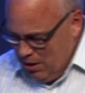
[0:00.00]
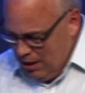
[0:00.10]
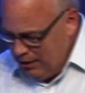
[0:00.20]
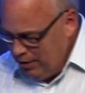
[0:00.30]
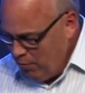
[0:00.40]

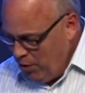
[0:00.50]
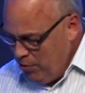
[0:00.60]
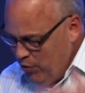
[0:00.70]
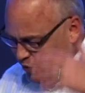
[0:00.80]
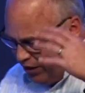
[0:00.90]
and then
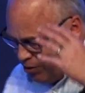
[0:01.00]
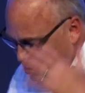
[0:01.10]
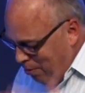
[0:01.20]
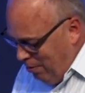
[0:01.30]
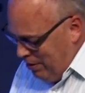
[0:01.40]
rose
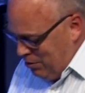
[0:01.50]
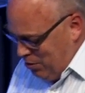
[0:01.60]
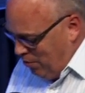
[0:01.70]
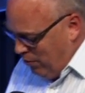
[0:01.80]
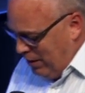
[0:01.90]
victorious
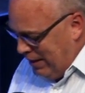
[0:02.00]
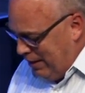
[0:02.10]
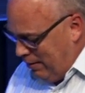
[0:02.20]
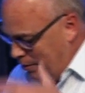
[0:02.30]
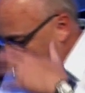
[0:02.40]
over
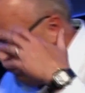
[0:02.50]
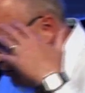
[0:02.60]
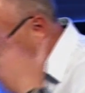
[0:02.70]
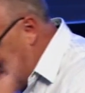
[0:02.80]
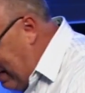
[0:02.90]
hell and over
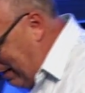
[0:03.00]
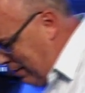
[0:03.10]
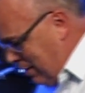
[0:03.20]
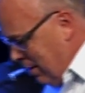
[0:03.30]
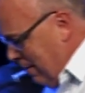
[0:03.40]

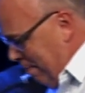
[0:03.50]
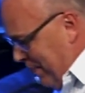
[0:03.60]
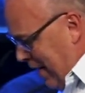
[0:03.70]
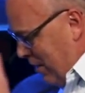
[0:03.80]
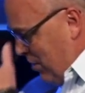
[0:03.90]
death and